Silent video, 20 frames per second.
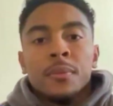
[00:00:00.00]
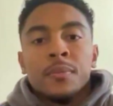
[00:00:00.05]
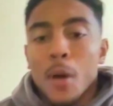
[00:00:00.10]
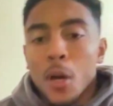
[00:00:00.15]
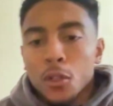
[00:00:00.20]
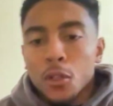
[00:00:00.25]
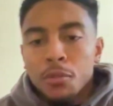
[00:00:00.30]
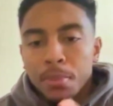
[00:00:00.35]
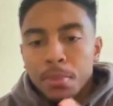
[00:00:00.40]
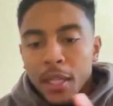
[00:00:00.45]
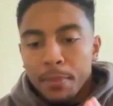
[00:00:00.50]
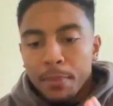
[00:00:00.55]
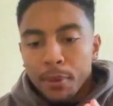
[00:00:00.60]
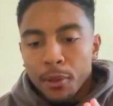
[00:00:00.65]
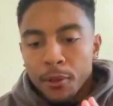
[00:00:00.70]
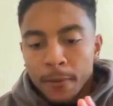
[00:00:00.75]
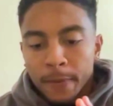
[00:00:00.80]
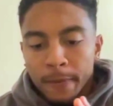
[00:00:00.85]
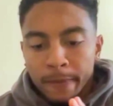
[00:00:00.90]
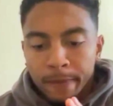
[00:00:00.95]
Most
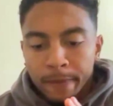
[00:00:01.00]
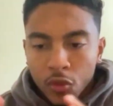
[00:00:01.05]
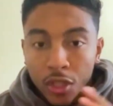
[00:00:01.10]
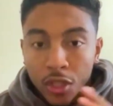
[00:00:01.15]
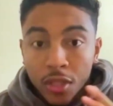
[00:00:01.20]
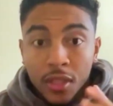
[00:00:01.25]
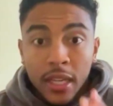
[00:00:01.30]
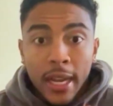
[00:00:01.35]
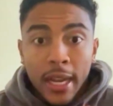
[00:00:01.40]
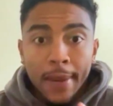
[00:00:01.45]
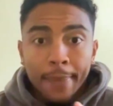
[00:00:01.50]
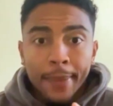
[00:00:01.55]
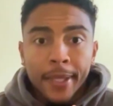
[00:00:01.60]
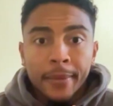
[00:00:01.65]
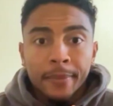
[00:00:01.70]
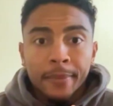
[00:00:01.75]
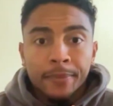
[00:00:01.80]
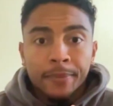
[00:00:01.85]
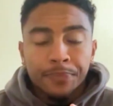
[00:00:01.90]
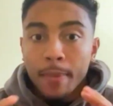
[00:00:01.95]
people just
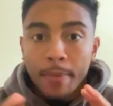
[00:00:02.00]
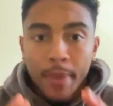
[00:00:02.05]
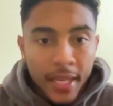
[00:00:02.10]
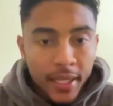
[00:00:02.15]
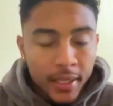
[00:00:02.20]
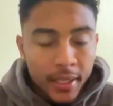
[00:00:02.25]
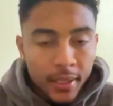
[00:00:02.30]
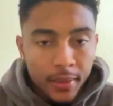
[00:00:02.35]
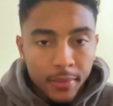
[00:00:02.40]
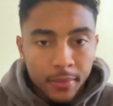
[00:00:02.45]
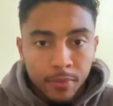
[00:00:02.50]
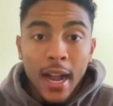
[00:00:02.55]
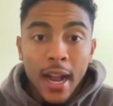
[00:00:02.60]
copy and paste.